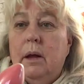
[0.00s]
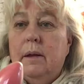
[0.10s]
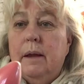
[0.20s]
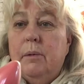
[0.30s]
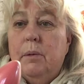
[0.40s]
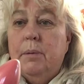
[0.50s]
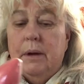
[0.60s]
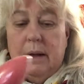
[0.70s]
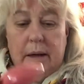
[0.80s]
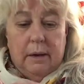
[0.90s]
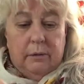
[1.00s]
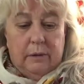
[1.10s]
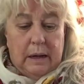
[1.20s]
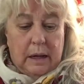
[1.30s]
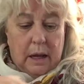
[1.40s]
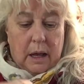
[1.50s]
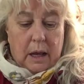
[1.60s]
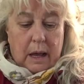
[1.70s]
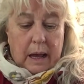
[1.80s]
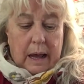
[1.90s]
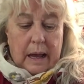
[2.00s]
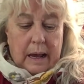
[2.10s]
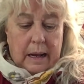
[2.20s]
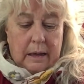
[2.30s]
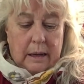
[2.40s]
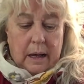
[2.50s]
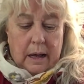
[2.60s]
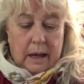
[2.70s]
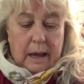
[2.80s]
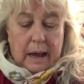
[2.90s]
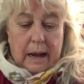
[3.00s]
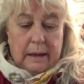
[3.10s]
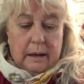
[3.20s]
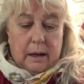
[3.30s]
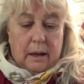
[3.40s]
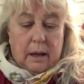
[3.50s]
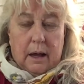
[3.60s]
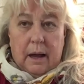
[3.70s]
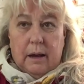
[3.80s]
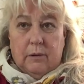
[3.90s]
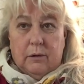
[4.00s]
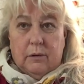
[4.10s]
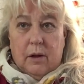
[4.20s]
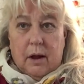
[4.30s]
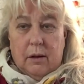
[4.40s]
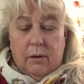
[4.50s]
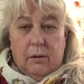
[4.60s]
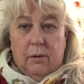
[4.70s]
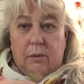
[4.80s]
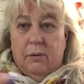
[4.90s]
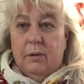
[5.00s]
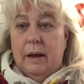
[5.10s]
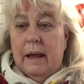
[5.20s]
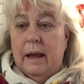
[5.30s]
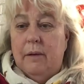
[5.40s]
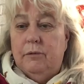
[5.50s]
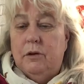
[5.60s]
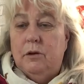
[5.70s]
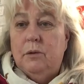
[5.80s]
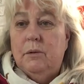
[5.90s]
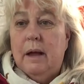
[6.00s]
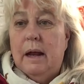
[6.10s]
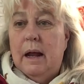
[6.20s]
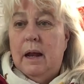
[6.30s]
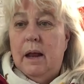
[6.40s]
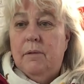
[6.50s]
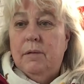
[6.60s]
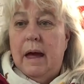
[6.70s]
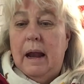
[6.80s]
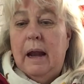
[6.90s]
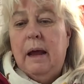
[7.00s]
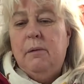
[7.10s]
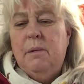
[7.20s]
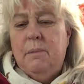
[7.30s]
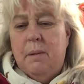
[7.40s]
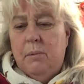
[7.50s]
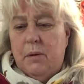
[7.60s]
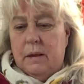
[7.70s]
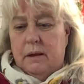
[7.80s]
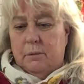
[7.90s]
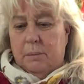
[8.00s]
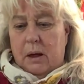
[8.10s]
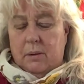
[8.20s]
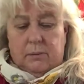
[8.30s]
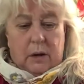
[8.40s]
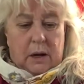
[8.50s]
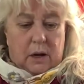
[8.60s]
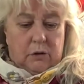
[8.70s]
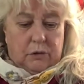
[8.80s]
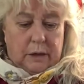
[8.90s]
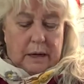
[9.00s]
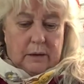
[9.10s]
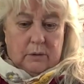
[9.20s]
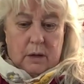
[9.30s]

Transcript: They were pretty dusty. And I just thought, oh, I have to do that. I love that. And I remember these bulbs on our trees.